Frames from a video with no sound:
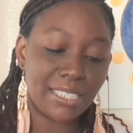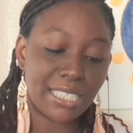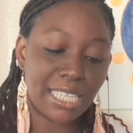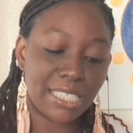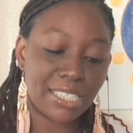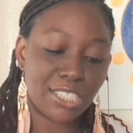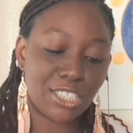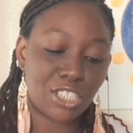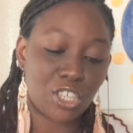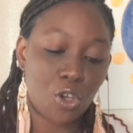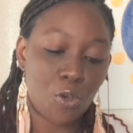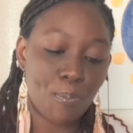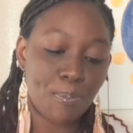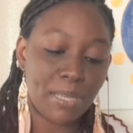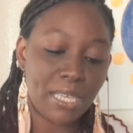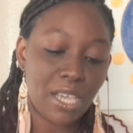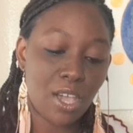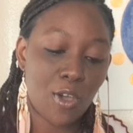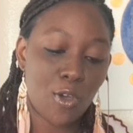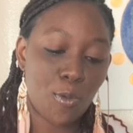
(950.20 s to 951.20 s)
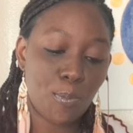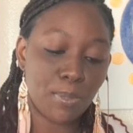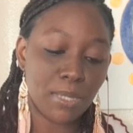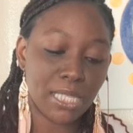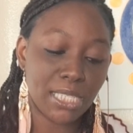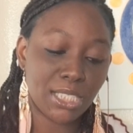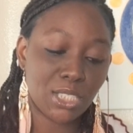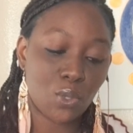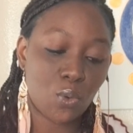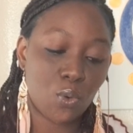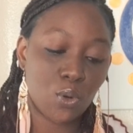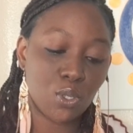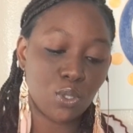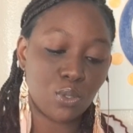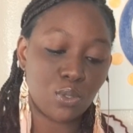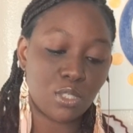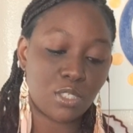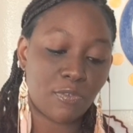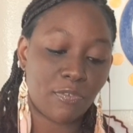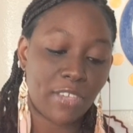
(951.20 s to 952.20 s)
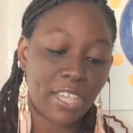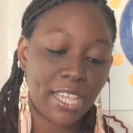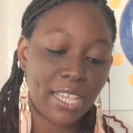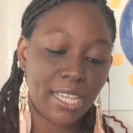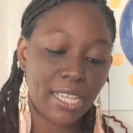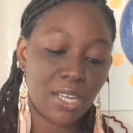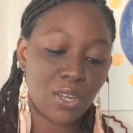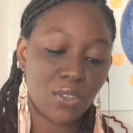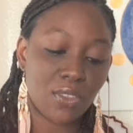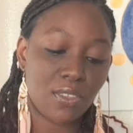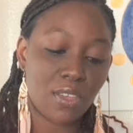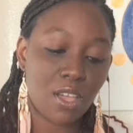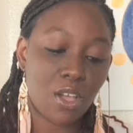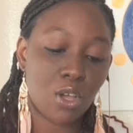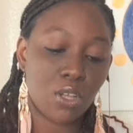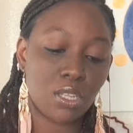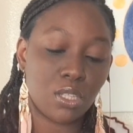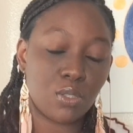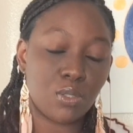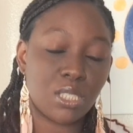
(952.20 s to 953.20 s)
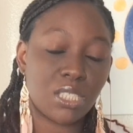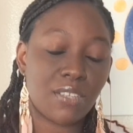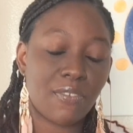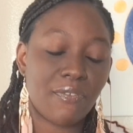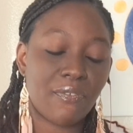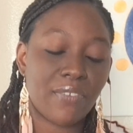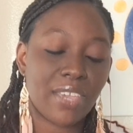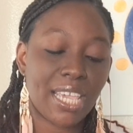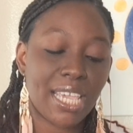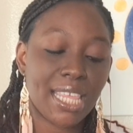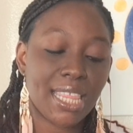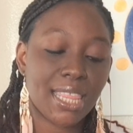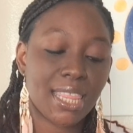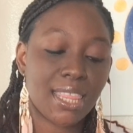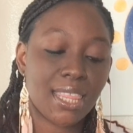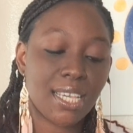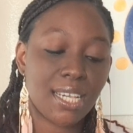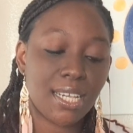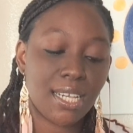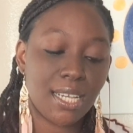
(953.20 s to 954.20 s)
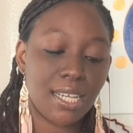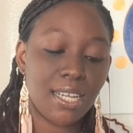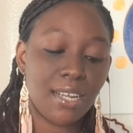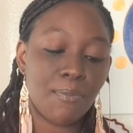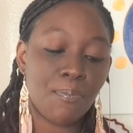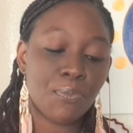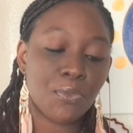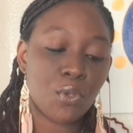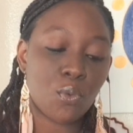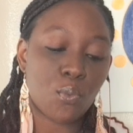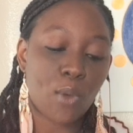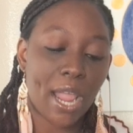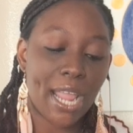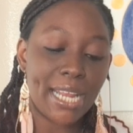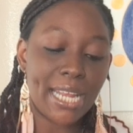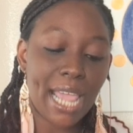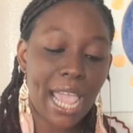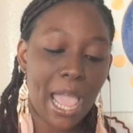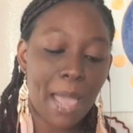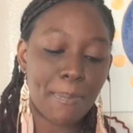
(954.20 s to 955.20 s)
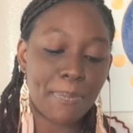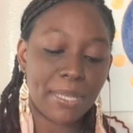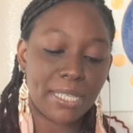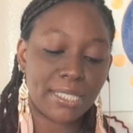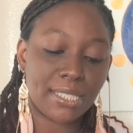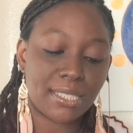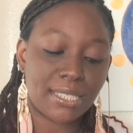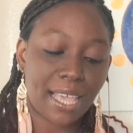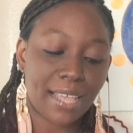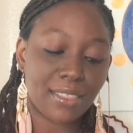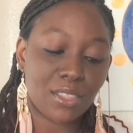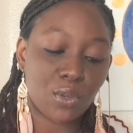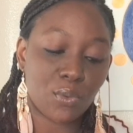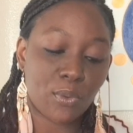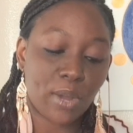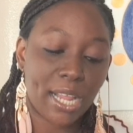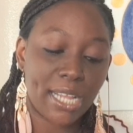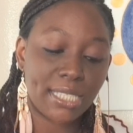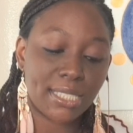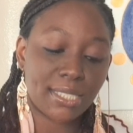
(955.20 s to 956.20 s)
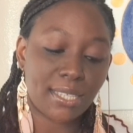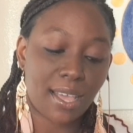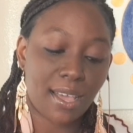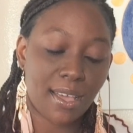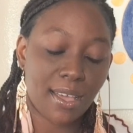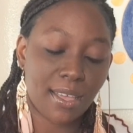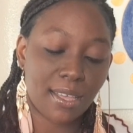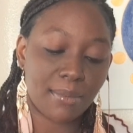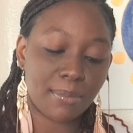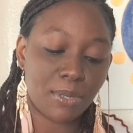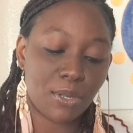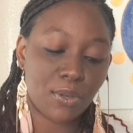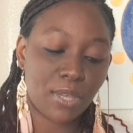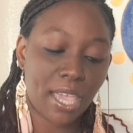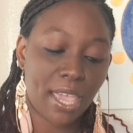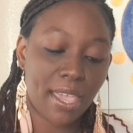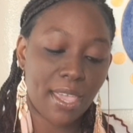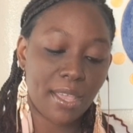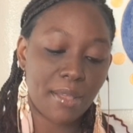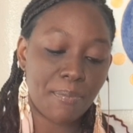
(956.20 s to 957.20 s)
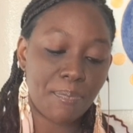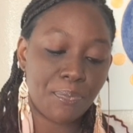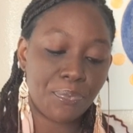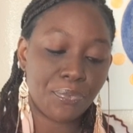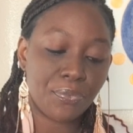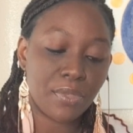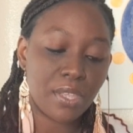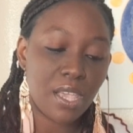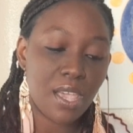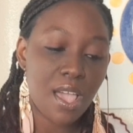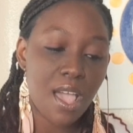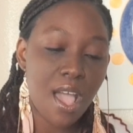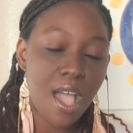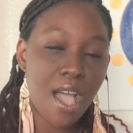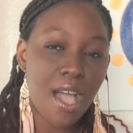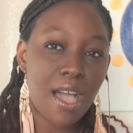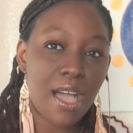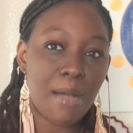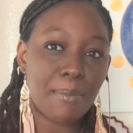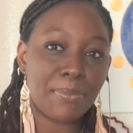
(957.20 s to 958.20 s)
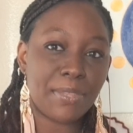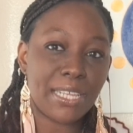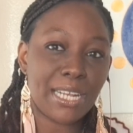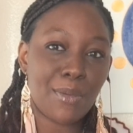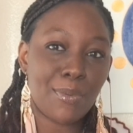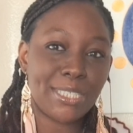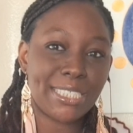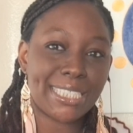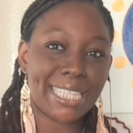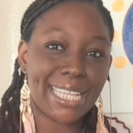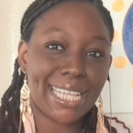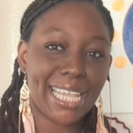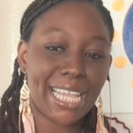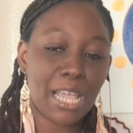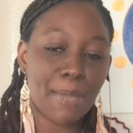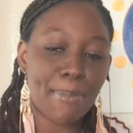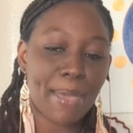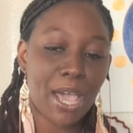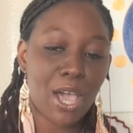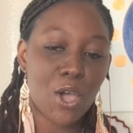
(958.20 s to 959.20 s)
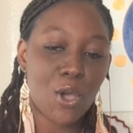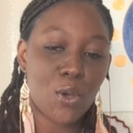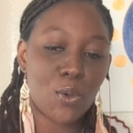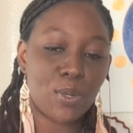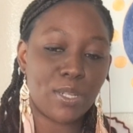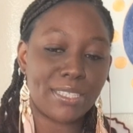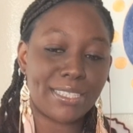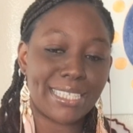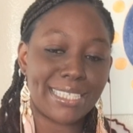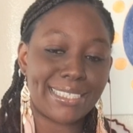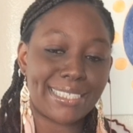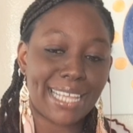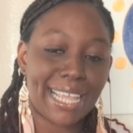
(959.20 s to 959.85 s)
it says, don't be hopeless or lose faith. Lose faith. Right happens at the right time, okay? Um, then I was thinking about the